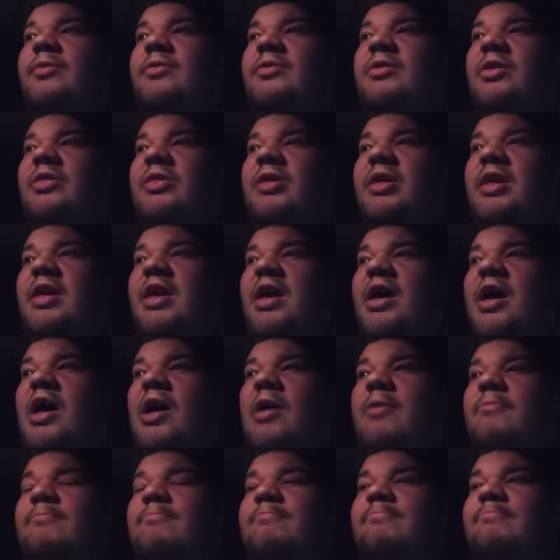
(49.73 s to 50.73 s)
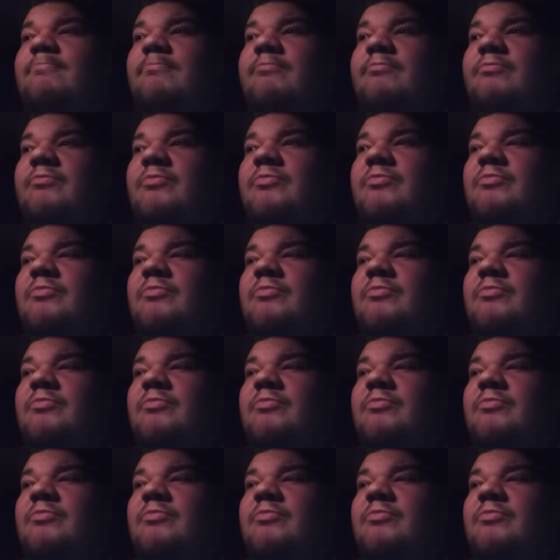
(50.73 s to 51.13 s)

to the um